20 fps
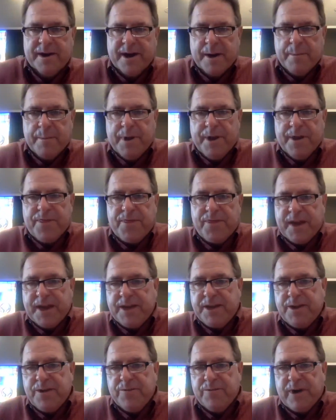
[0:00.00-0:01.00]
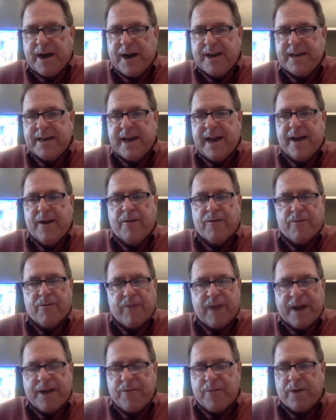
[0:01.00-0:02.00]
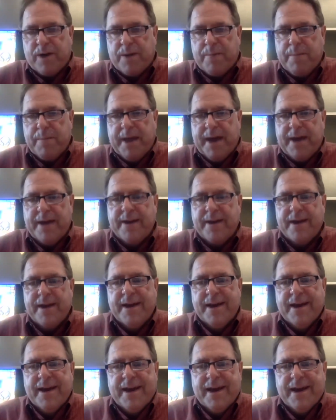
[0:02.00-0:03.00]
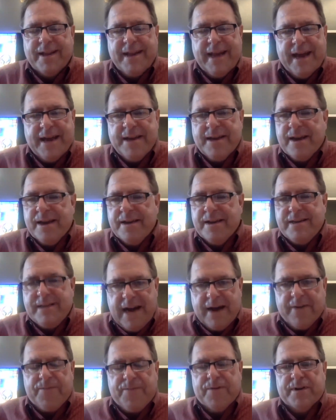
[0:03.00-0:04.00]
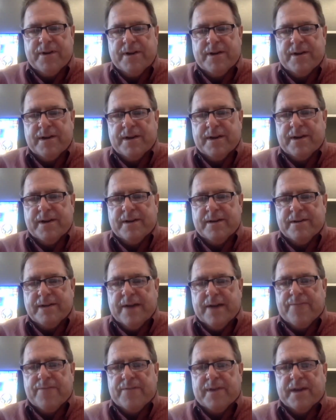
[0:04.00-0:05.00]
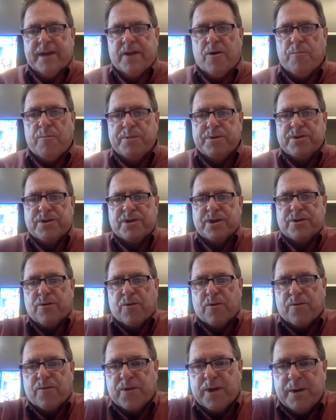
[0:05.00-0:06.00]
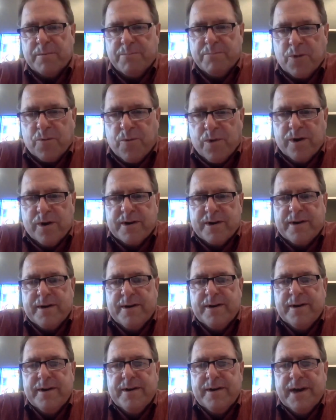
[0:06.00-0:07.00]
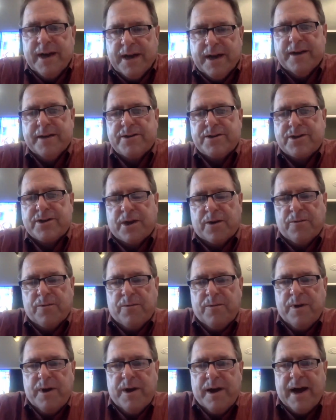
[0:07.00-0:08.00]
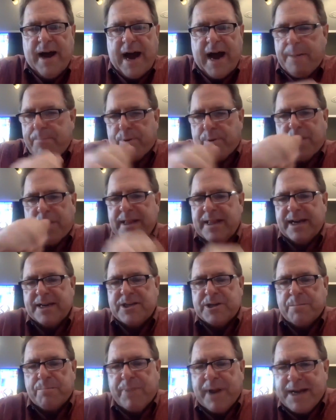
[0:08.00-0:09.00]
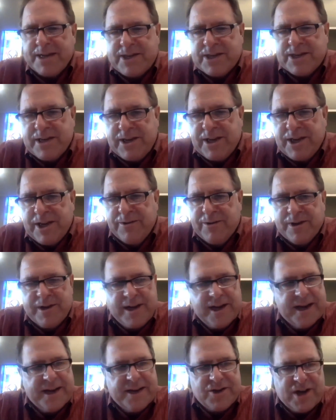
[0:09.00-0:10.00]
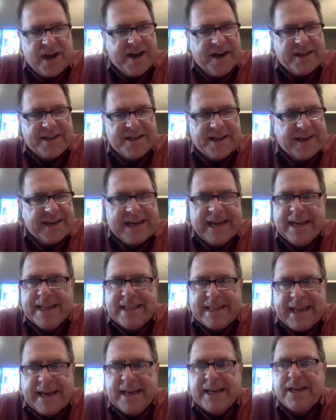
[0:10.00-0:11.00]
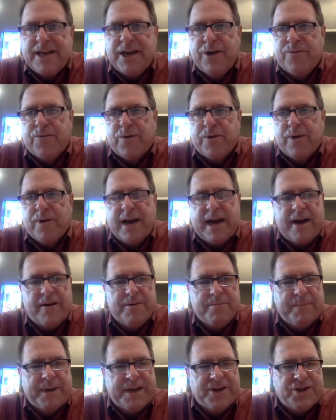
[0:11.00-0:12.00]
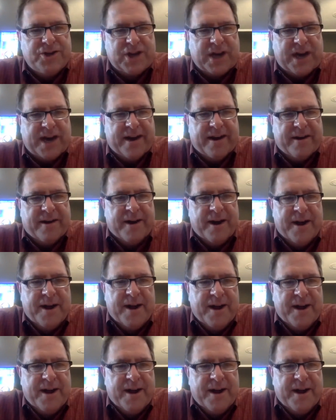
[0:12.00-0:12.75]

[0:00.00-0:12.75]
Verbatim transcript: I'm going to thank you right now, right where I'm at. And that definitely, definitely opens the door for him to work in us. So I pray that's a blessing to you today. Jonathan, again, thank you for allowing me to share.